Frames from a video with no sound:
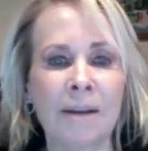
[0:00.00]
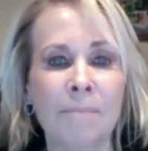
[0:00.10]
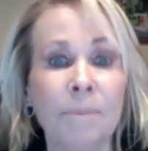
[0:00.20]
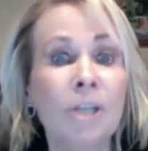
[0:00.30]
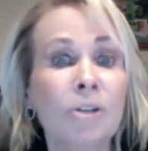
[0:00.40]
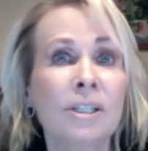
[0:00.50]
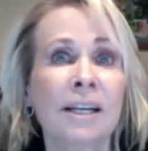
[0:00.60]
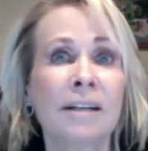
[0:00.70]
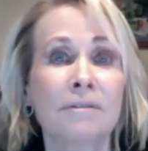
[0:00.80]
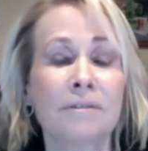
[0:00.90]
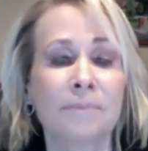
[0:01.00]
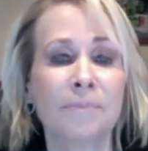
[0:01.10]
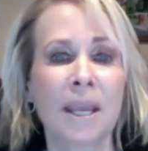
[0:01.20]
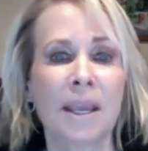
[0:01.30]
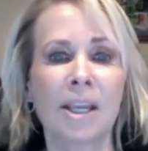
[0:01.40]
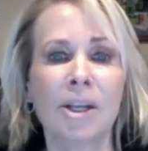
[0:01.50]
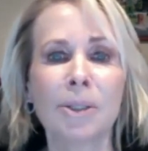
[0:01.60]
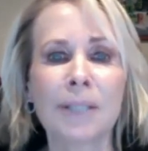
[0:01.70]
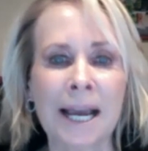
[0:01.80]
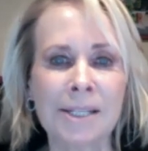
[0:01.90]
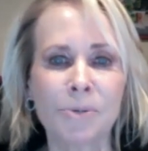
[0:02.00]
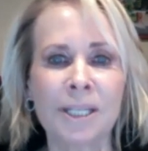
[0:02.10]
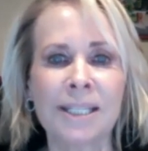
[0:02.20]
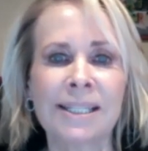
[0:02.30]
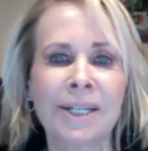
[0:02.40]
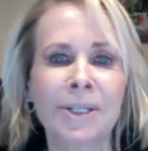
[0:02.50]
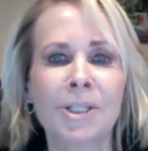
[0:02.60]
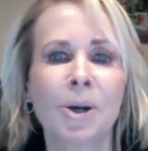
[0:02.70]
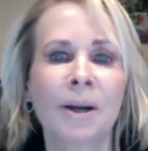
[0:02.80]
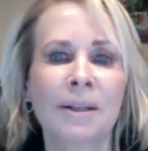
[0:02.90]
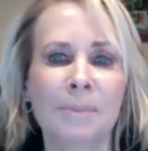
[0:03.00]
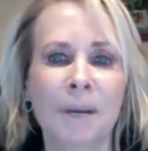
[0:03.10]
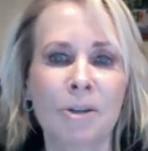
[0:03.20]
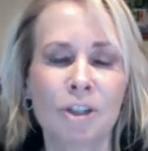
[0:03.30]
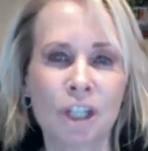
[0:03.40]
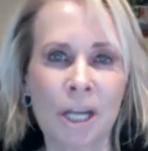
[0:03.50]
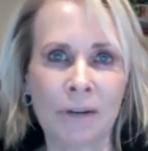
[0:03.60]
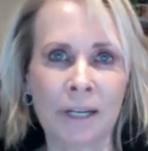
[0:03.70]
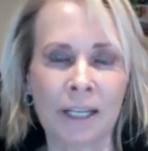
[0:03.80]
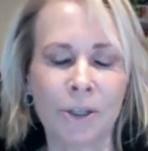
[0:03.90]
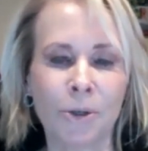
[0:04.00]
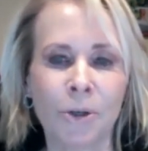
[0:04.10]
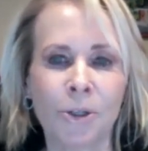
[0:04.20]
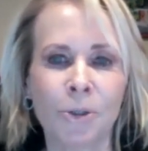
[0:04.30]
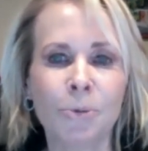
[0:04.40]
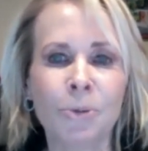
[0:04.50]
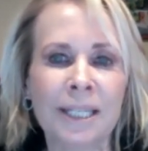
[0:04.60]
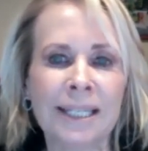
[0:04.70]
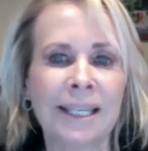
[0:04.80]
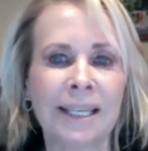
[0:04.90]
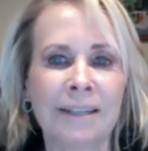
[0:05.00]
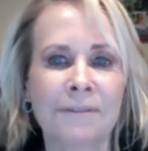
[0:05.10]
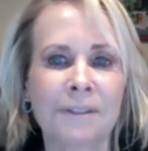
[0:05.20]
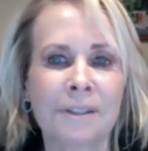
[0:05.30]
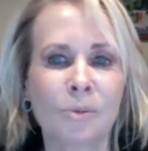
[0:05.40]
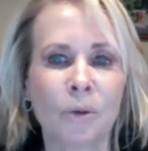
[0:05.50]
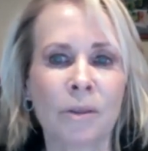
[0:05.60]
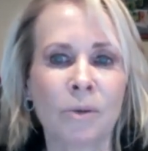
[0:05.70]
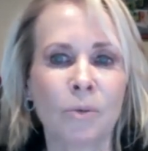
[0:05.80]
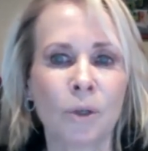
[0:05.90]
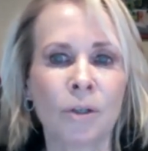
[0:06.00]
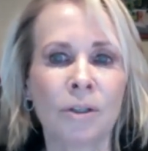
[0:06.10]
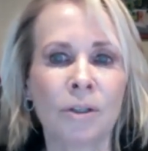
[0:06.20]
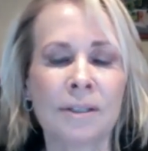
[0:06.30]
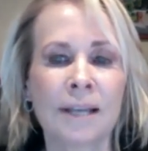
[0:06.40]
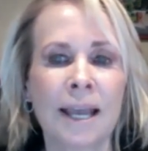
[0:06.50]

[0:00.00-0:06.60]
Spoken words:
Be yourself. Last week, Sarah talked about sharing your unique gifts with the world.